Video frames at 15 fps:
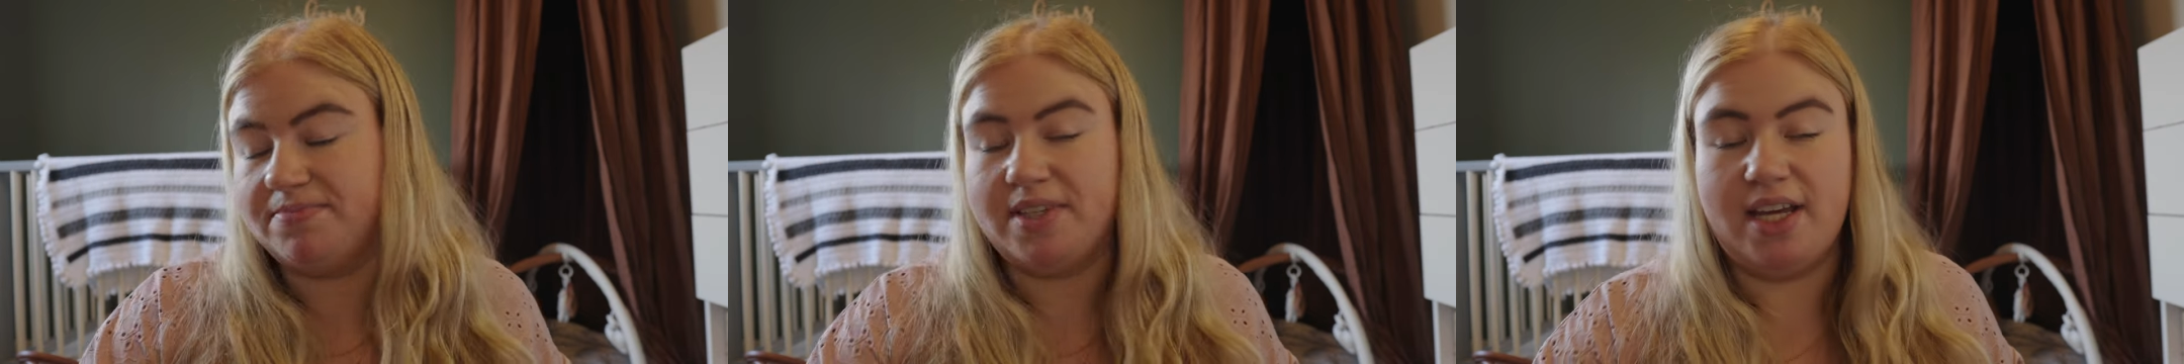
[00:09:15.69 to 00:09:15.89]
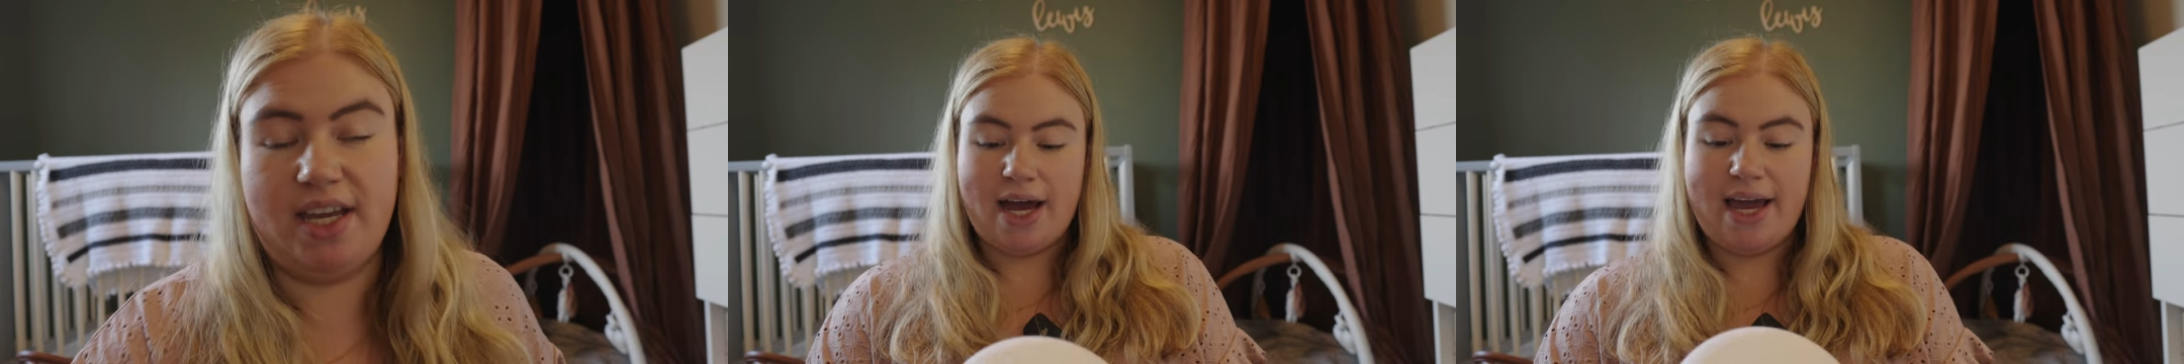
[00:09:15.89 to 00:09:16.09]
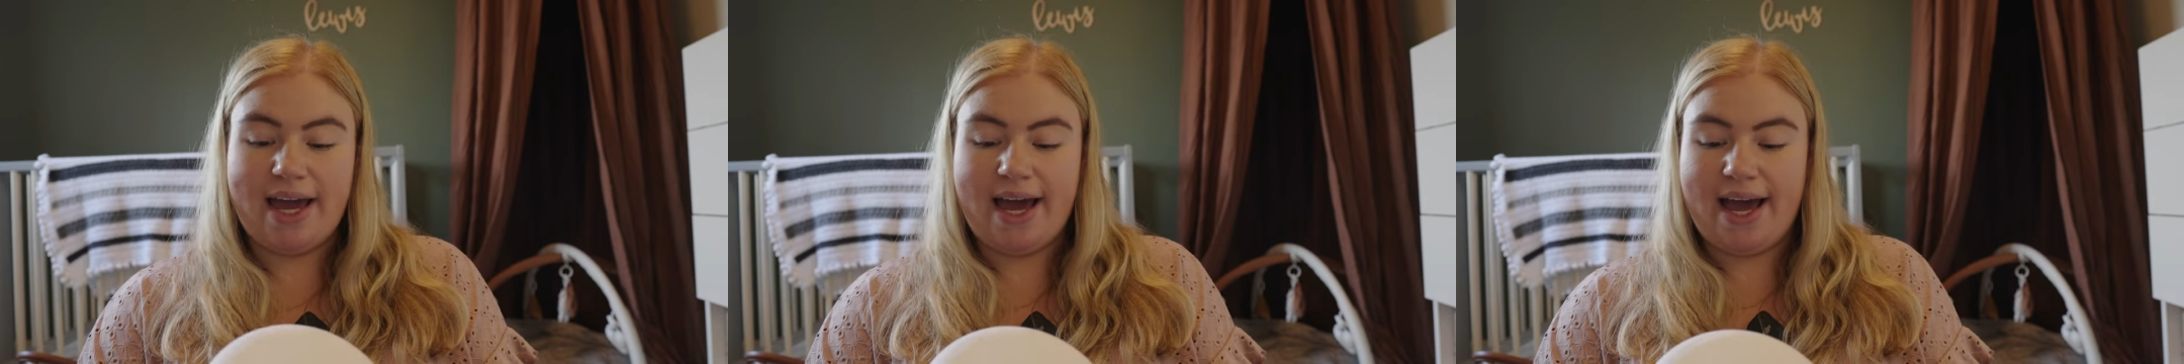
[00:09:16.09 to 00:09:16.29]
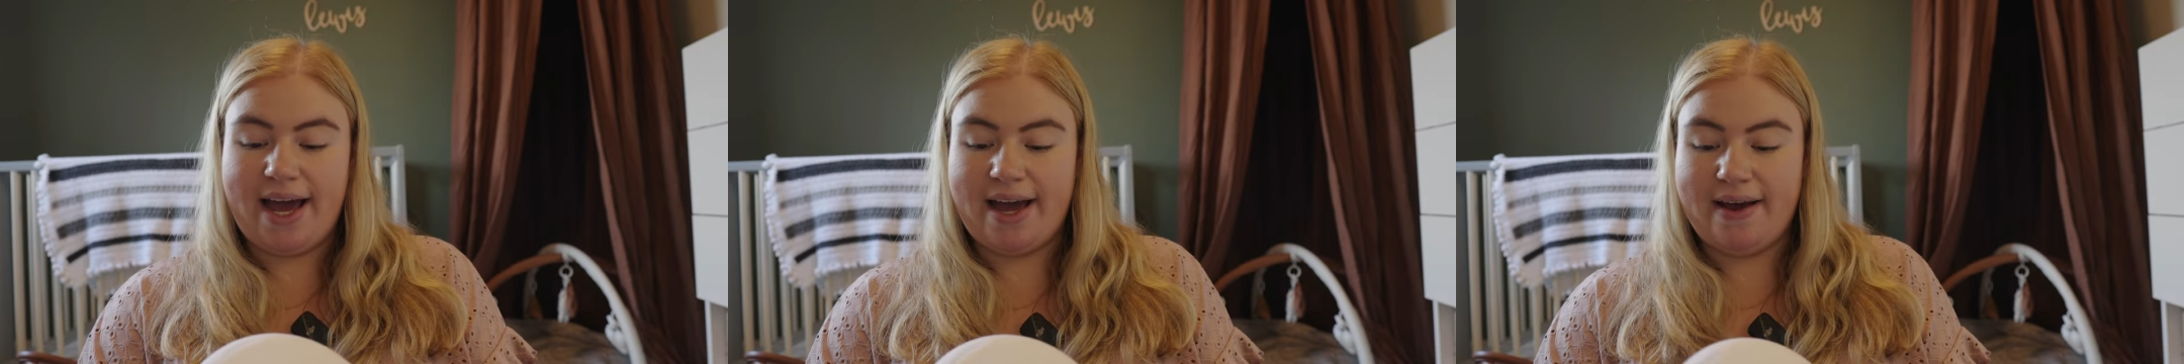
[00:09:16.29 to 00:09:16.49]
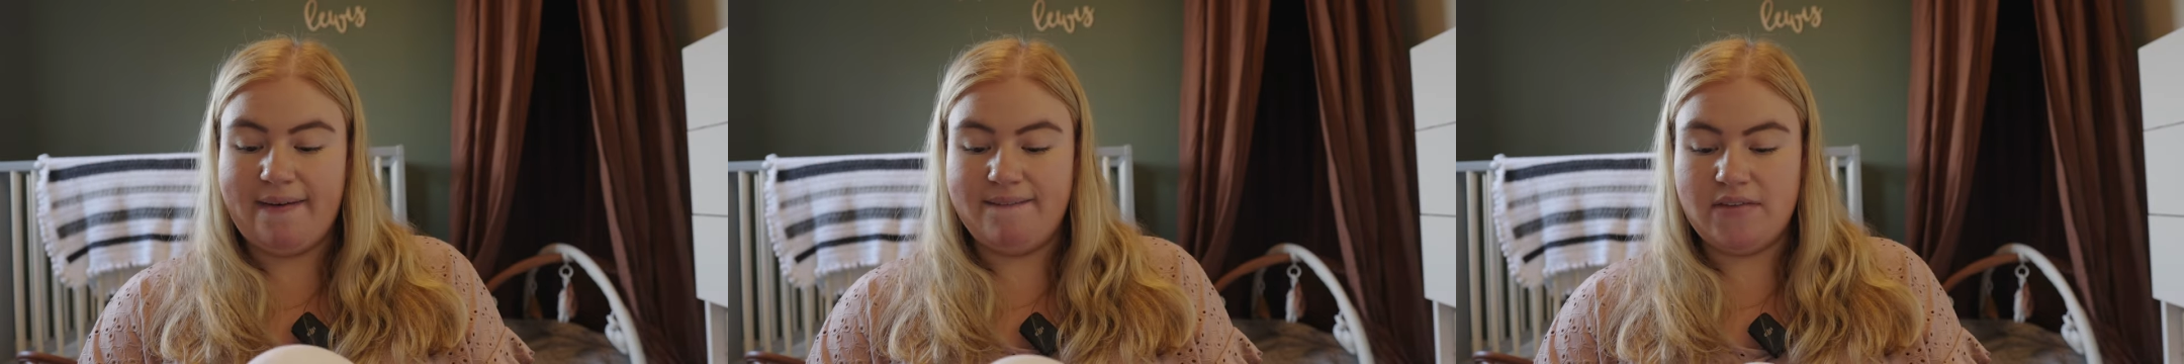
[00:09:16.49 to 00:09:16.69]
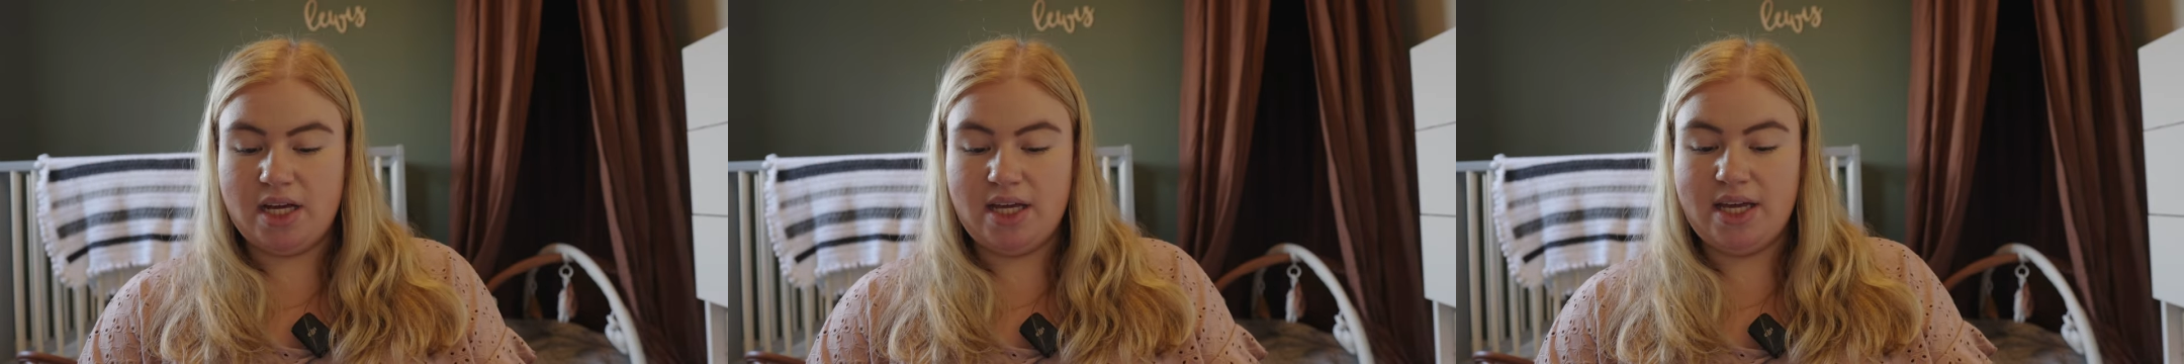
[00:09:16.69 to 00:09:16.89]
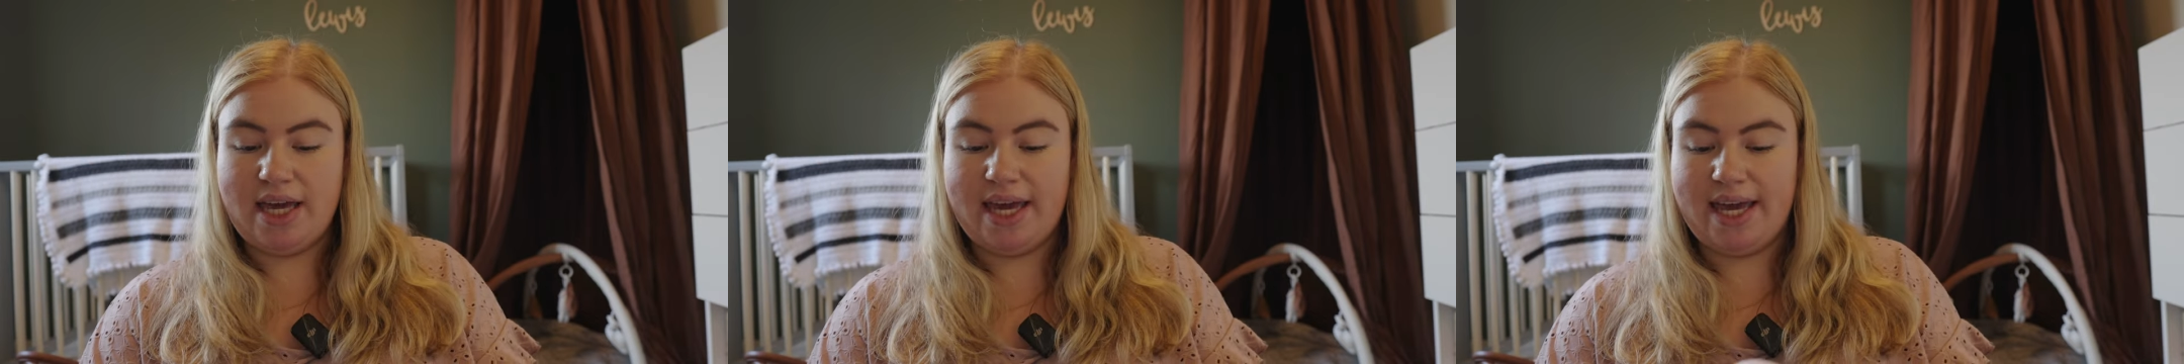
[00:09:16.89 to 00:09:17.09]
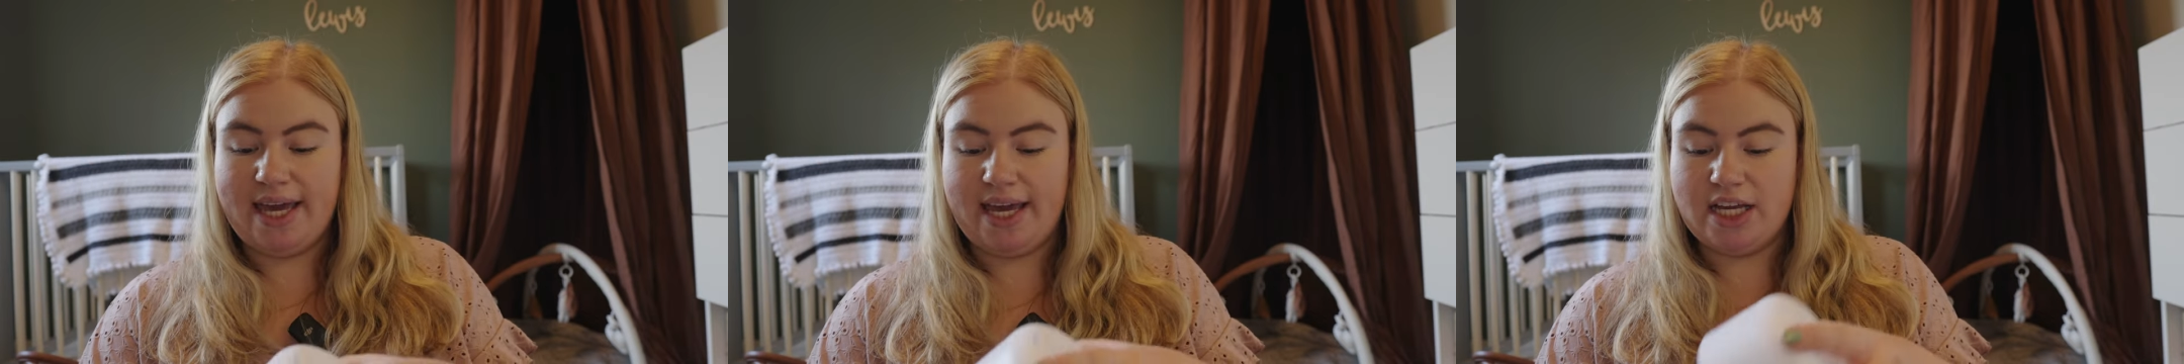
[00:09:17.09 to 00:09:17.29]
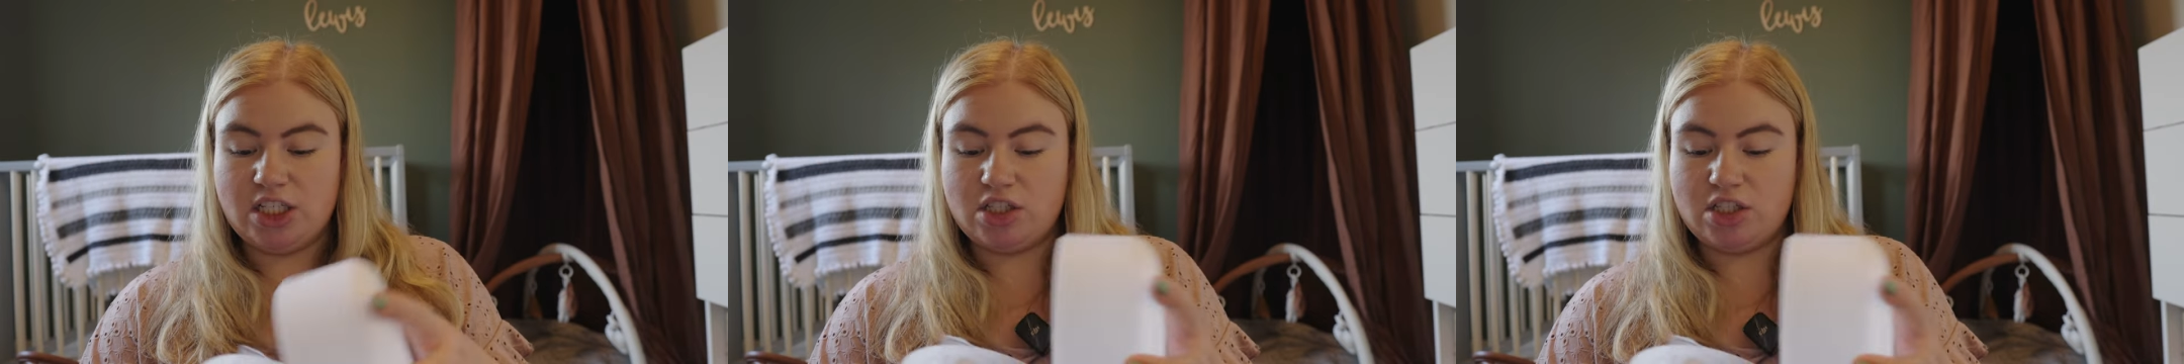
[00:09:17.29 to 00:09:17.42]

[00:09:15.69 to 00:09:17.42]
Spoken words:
Like, I have a